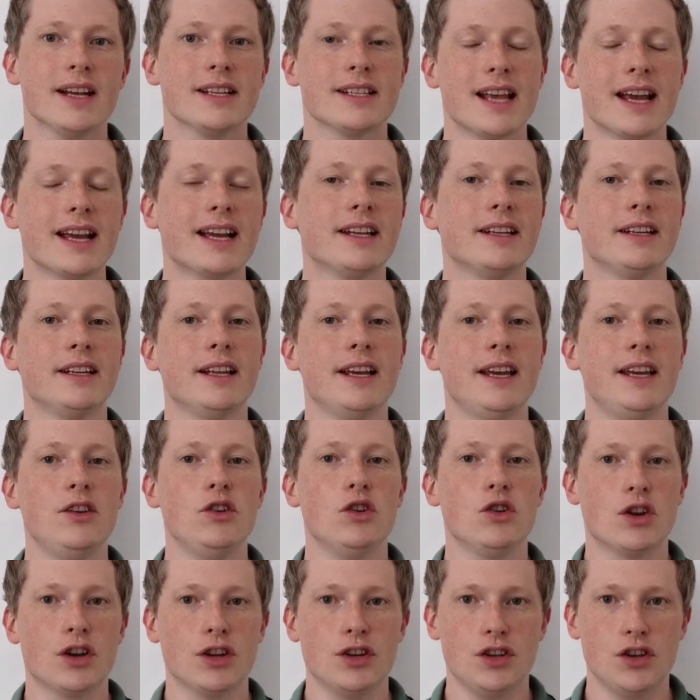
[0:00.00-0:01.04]
Secondly,
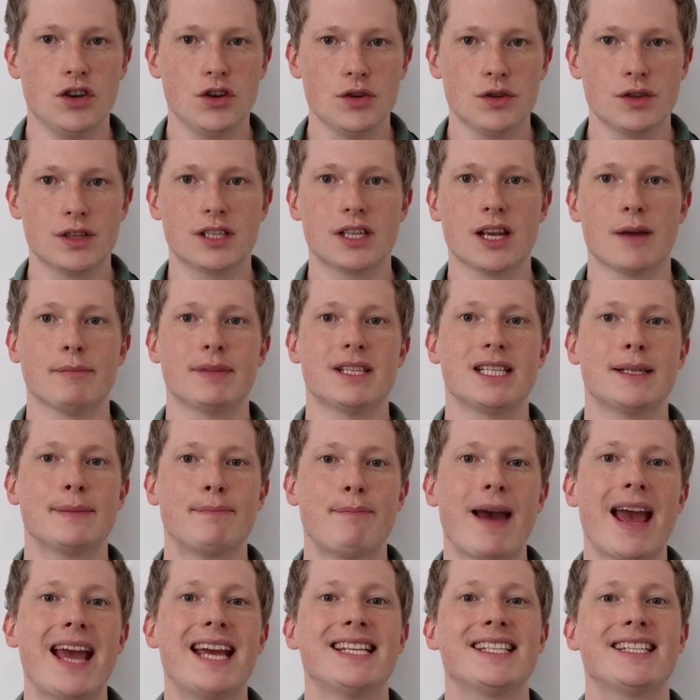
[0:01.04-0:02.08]
you can use some
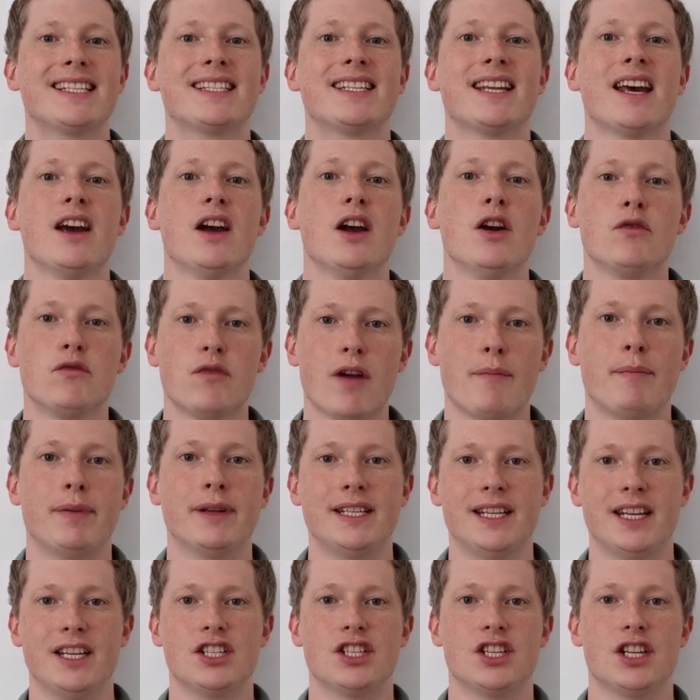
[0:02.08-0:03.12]
spaced
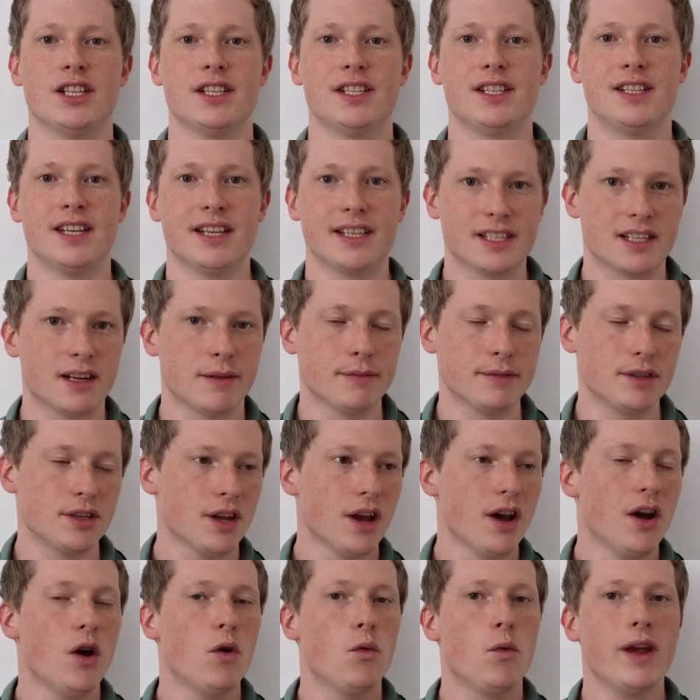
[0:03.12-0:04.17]
repetition systems.
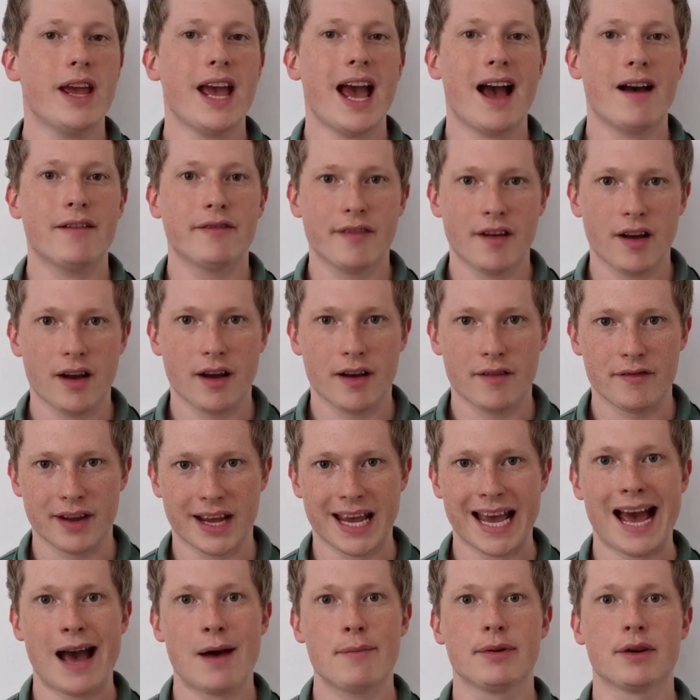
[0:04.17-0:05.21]
We have
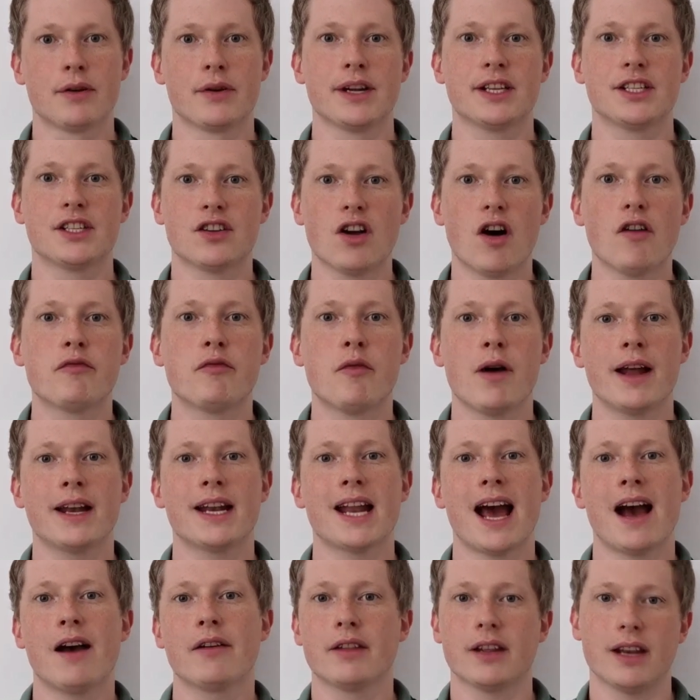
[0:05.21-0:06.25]
vocabulary software
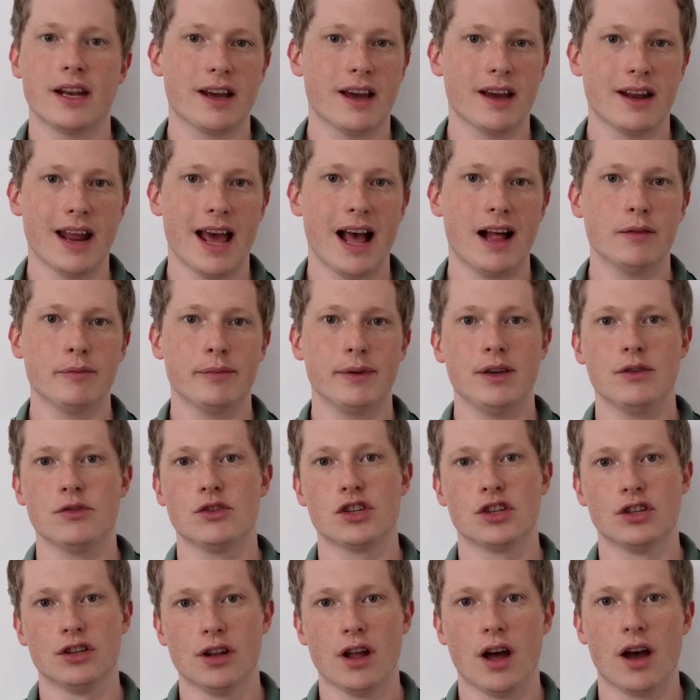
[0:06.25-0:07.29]
now that can help you
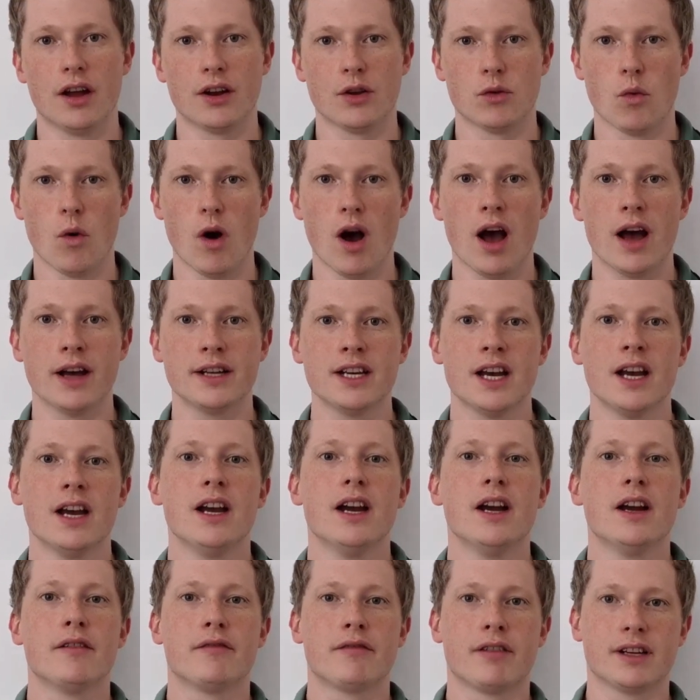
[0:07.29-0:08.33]
to learn a word.
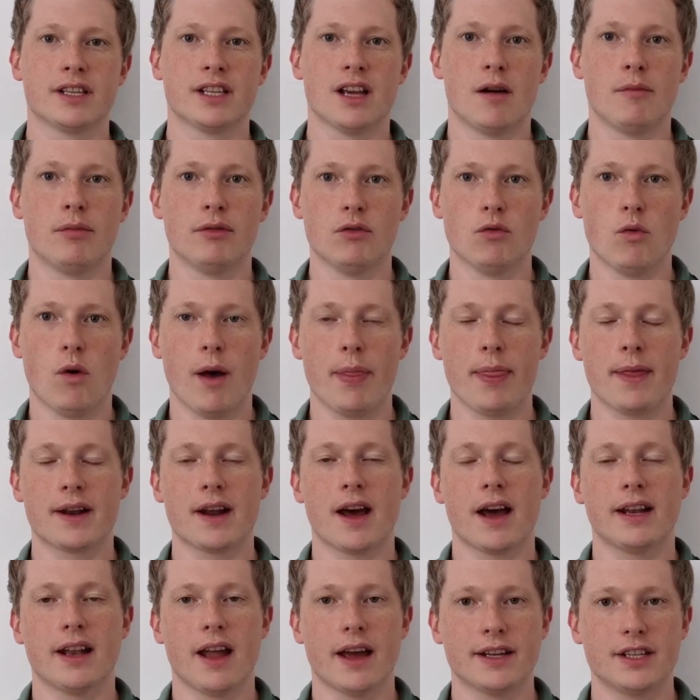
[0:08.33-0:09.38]
For example, one that
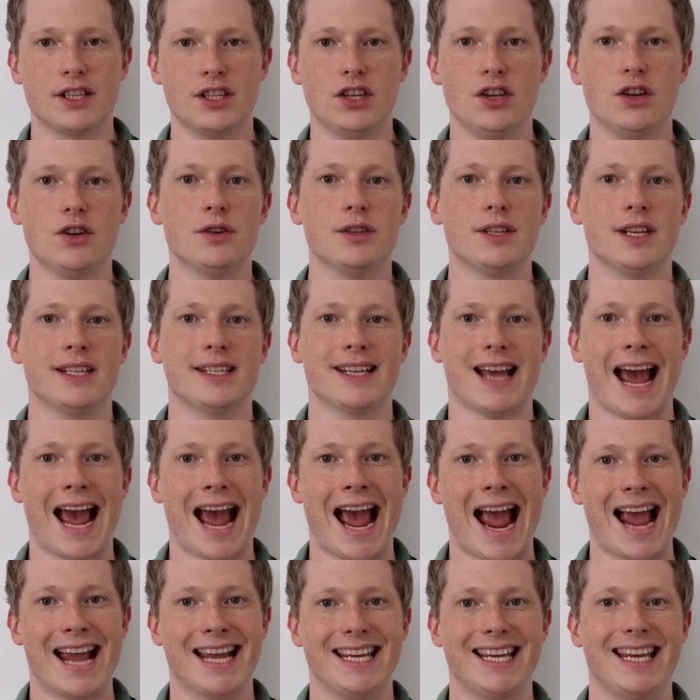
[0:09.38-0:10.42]
I like to use is
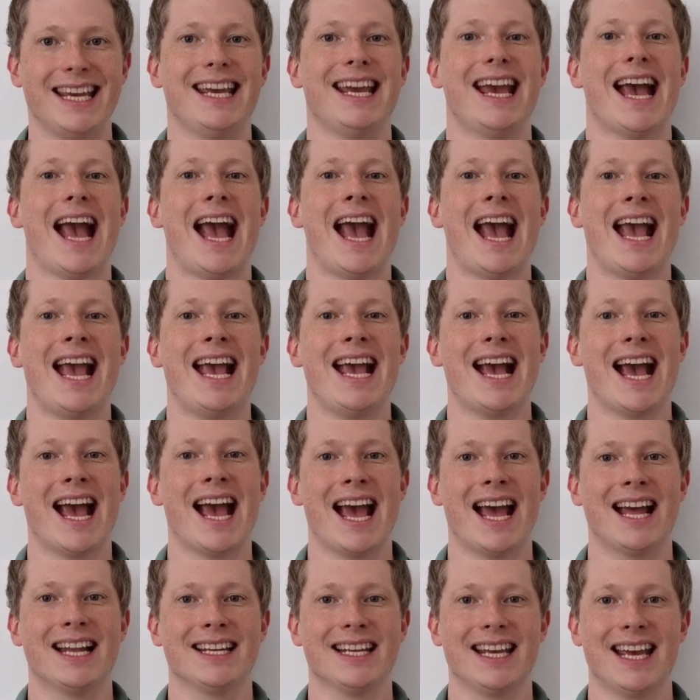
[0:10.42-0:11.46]
Anki,
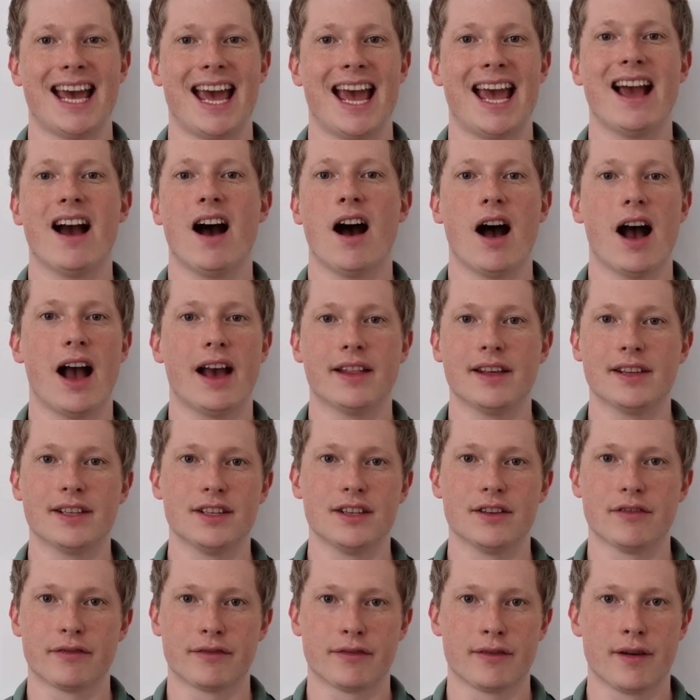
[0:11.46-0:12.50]
A-N-K-I. This
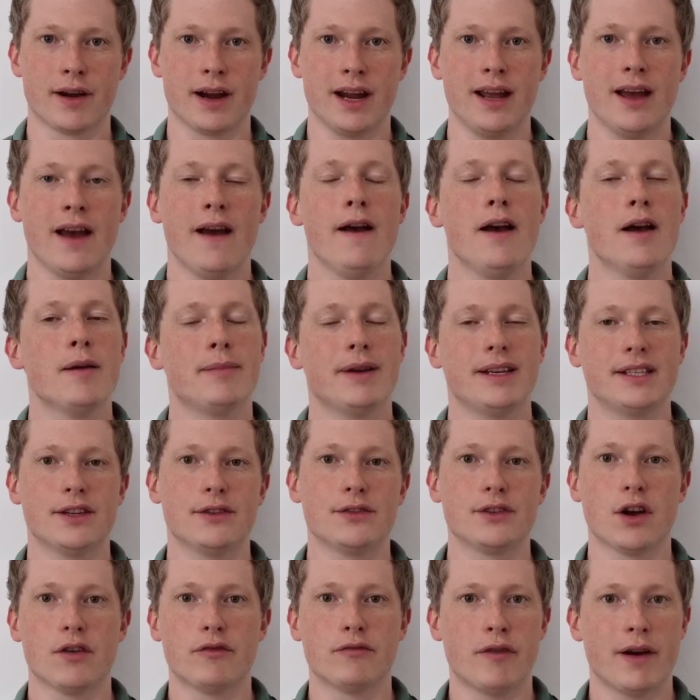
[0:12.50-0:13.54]
is a free piece of
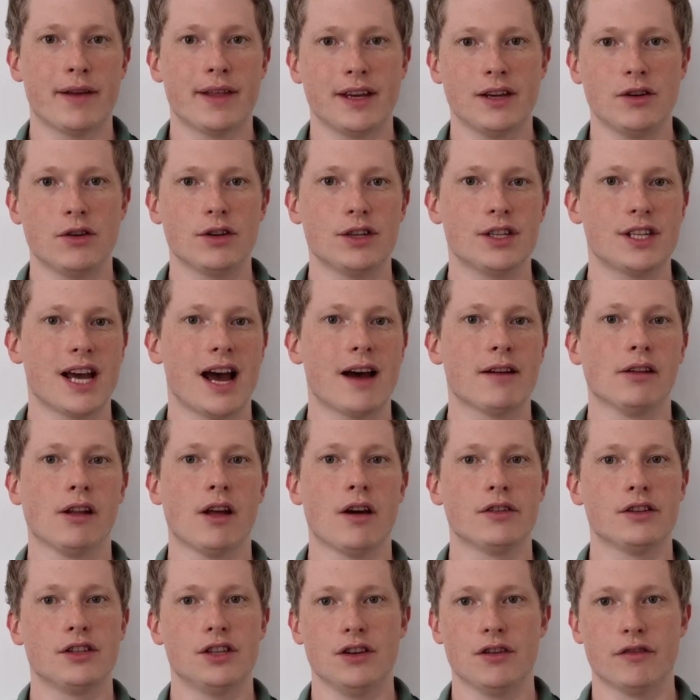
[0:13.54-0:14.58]
software that you can
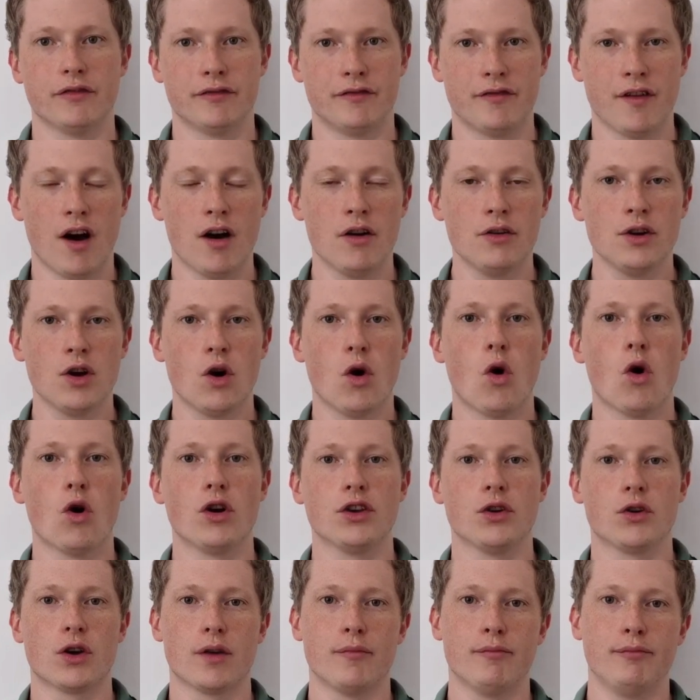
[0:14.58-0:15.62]
download to your phone or
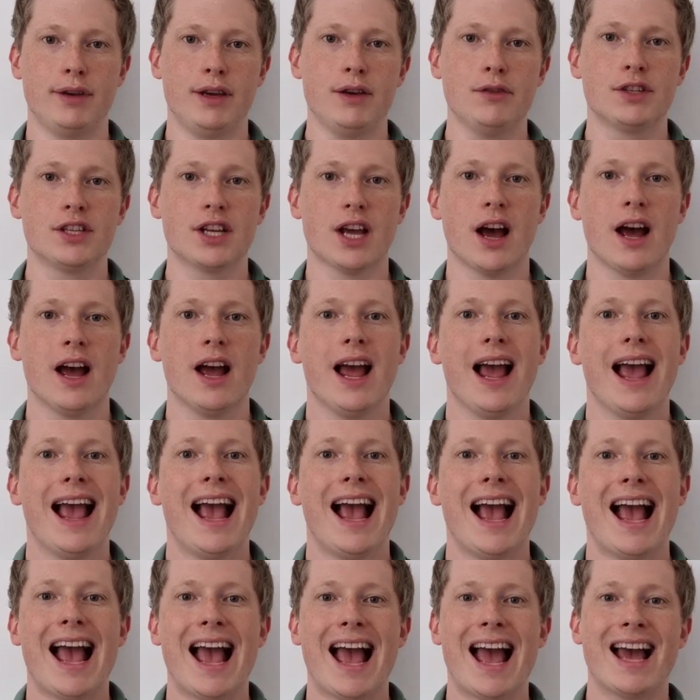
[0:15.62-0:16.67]
your computer,
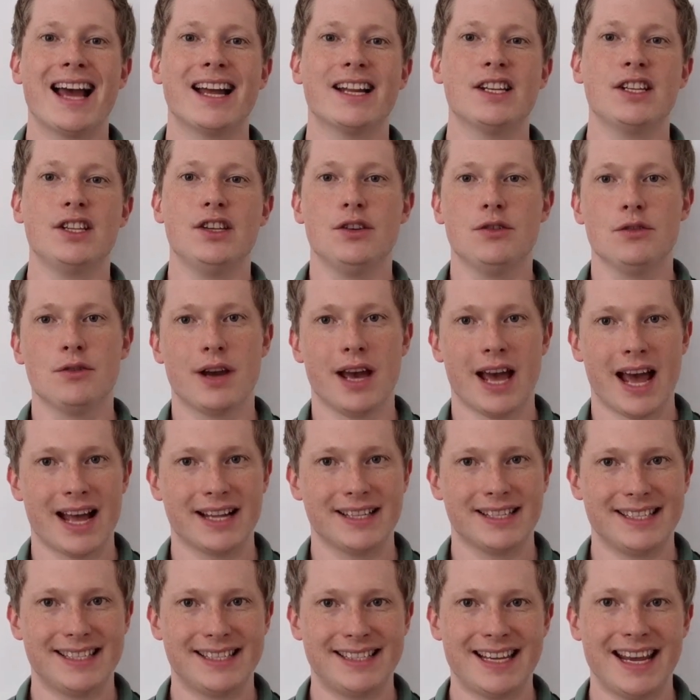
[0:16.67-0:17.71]
and you
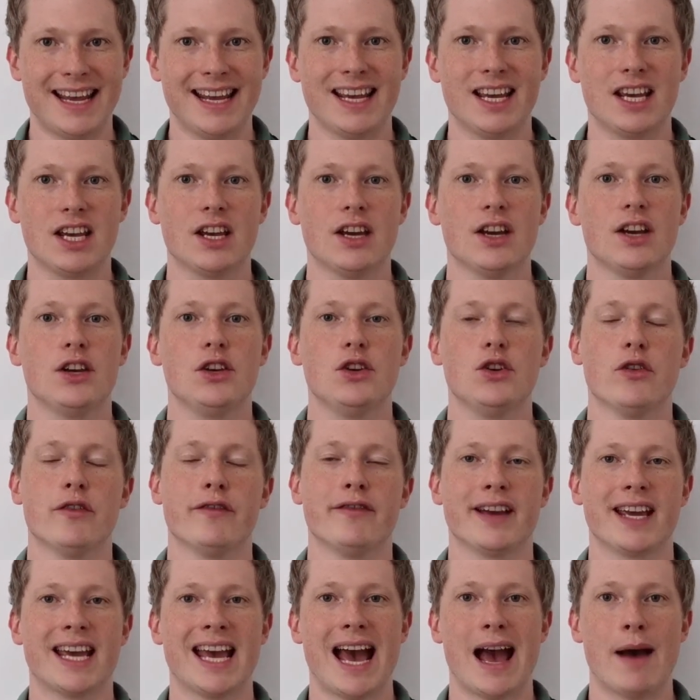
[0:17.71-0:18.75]
can sync your
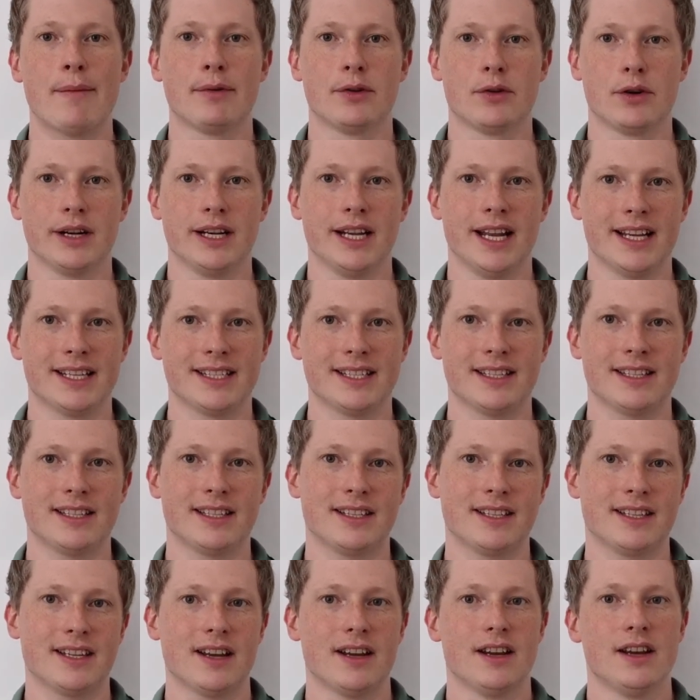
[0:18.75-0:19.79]
vocabulary
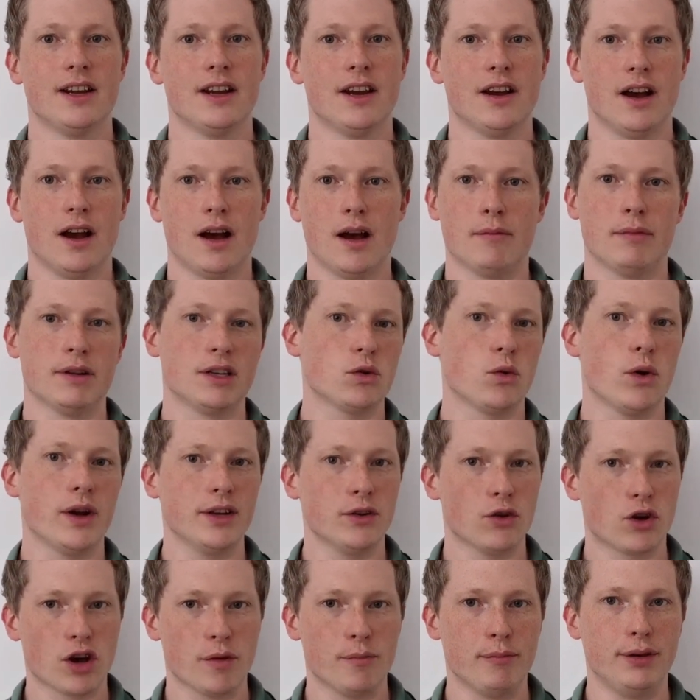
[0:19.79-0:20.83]
lists between
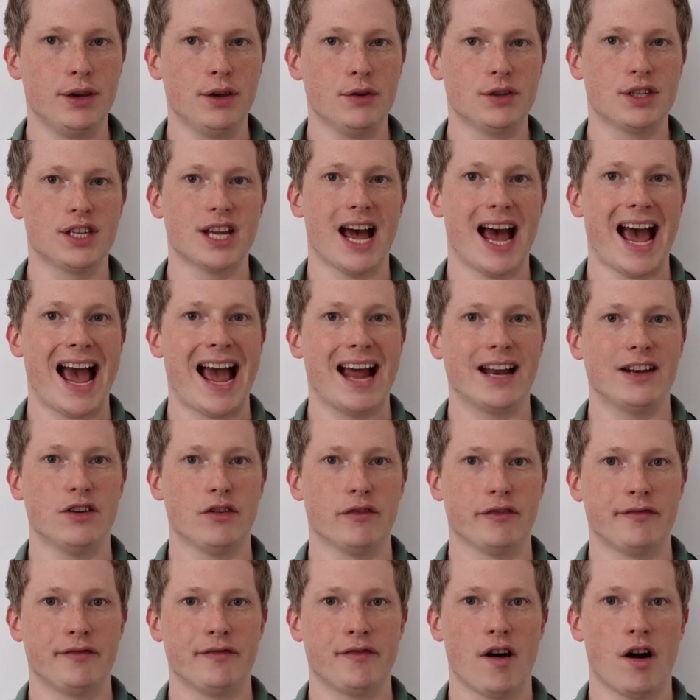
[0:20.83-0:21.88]
your computer and
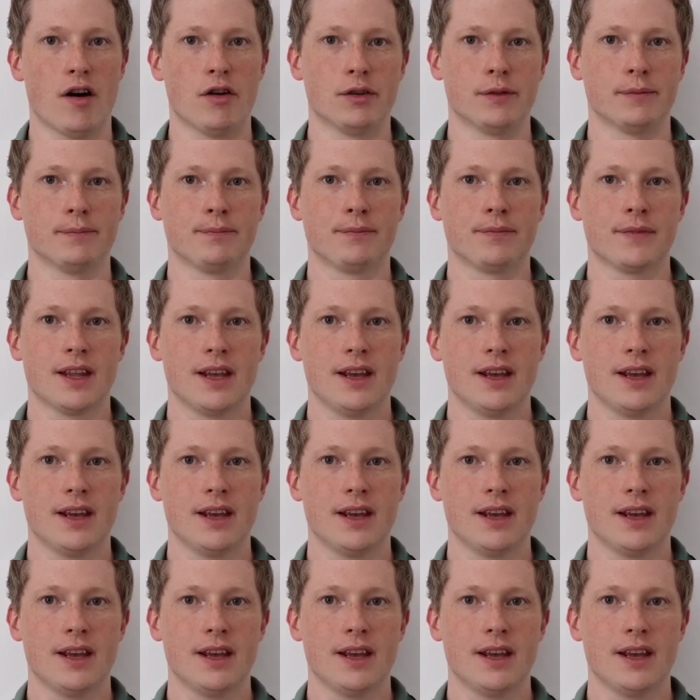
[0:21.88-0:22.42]
your phone.